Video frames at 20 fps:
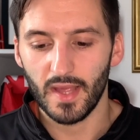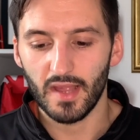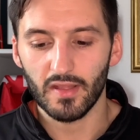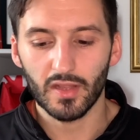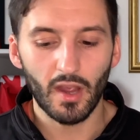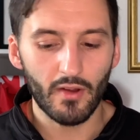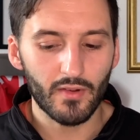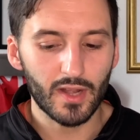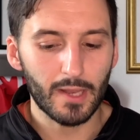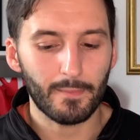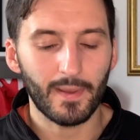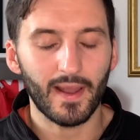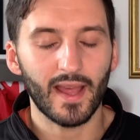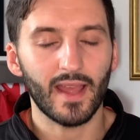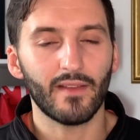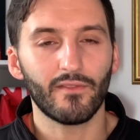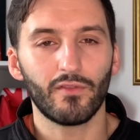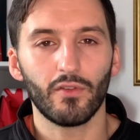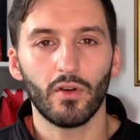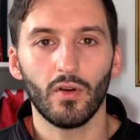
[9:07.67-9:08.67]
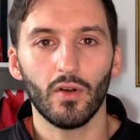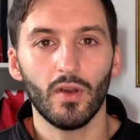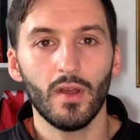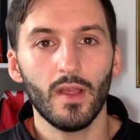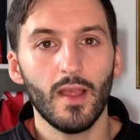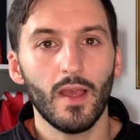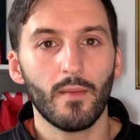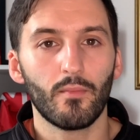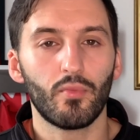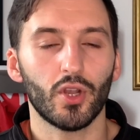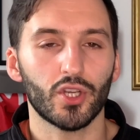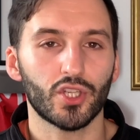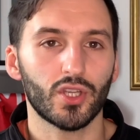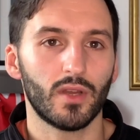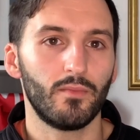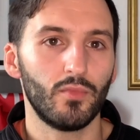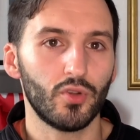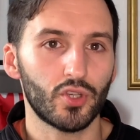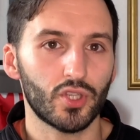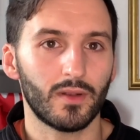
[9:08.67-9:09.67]
He's currently playing for
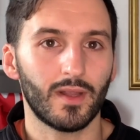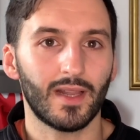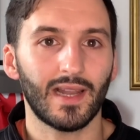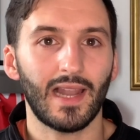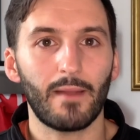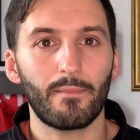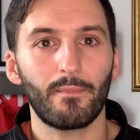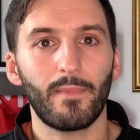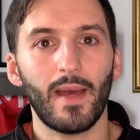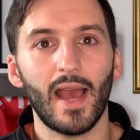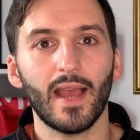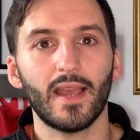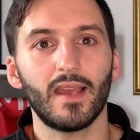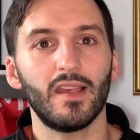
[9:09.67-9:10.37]
Borussia Mönchengladbach.